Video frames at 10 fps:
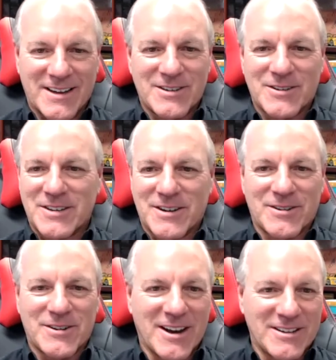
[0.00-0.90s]

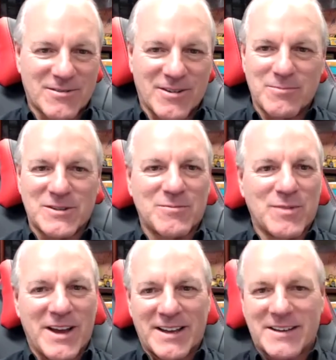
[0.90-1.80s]
Your ice scrapers, your
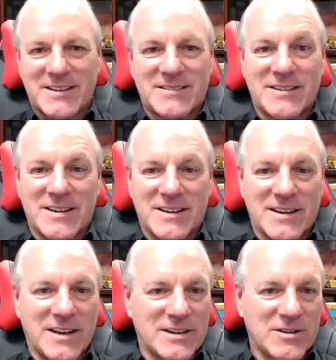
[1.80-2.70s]
blankets,
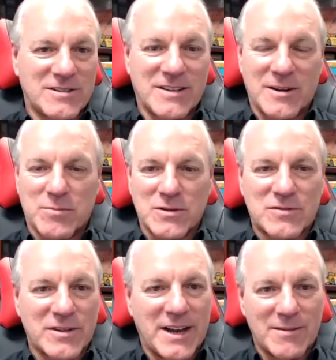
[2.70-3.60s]
a good set of
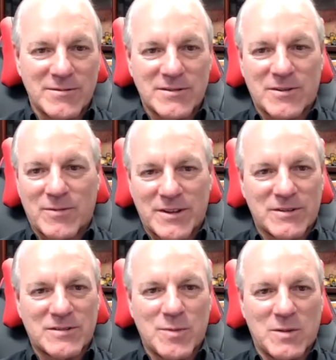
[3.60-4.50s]
booster cables or one of
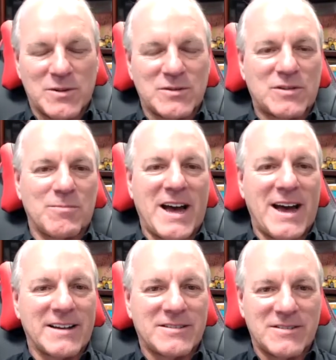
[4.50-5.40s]
those small booster
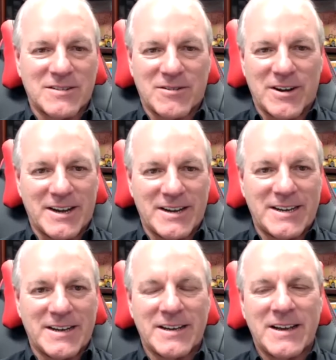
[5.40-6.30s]
packs is a great
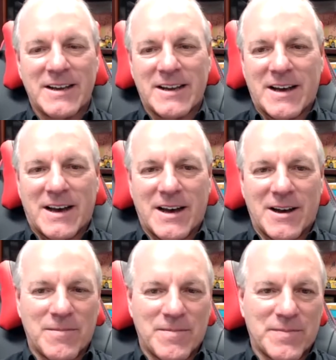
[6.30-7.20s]
idea.
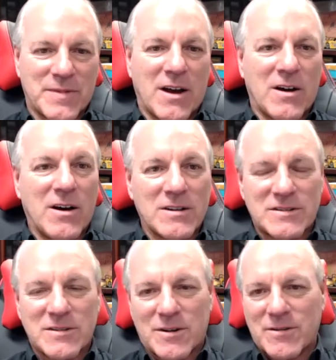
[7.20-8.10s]

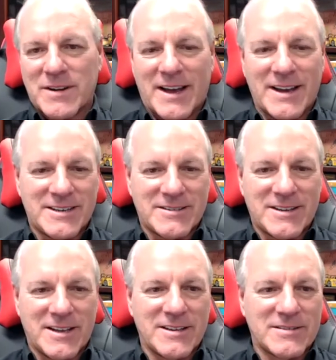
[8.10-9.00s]
Also, I hate to
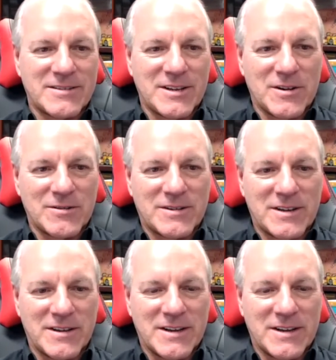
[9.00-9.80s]
say this, you know,